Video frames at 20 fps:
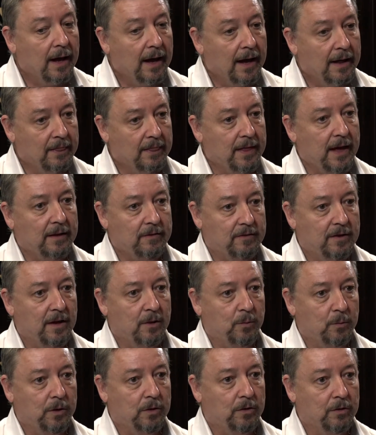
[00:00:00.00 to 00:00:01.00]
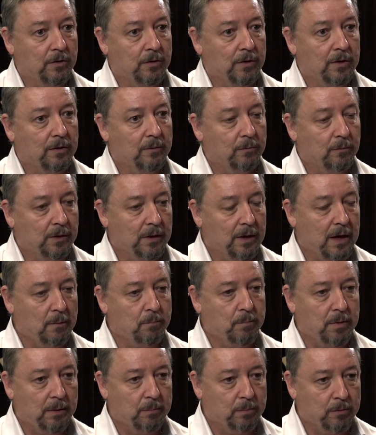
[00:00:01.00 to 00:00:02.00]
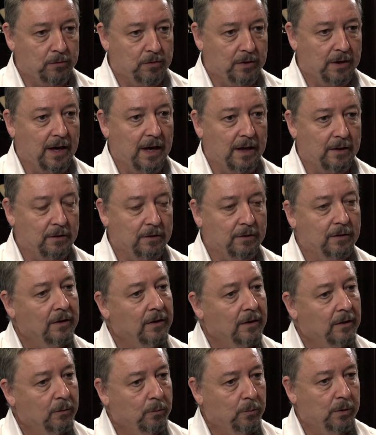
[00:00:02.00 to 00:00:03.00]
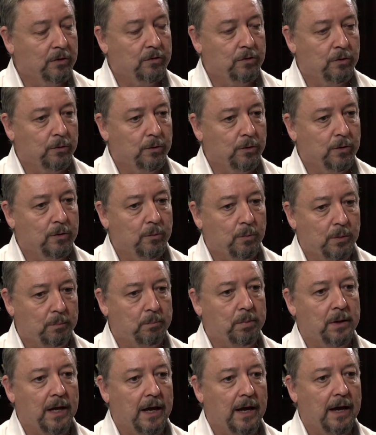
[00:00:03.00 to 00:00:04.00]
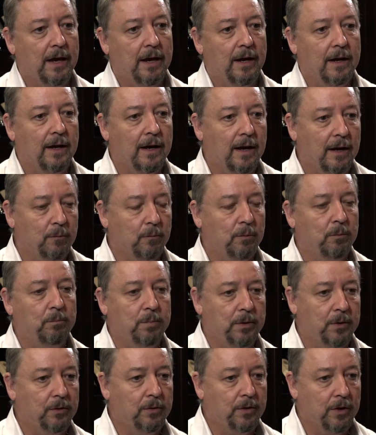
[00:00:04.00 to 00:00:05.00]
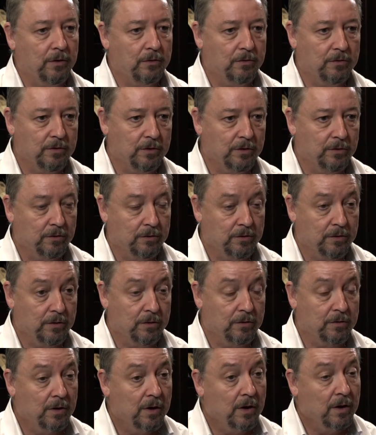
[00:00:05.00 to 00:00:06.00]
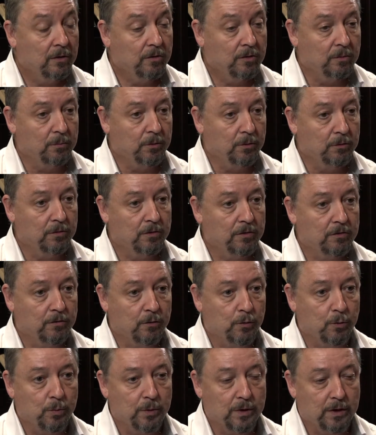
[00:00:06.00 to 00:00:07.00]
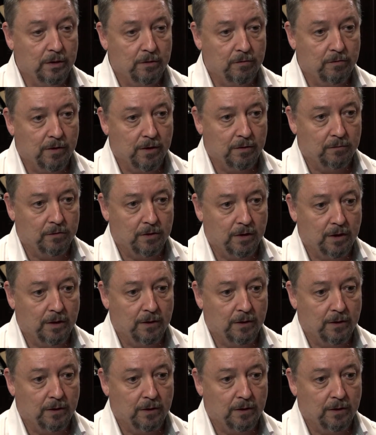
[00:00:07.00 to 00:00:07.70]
And that's how we do it. We get people together, we talk, we plan, and we build those solutions to move us forward in the 5G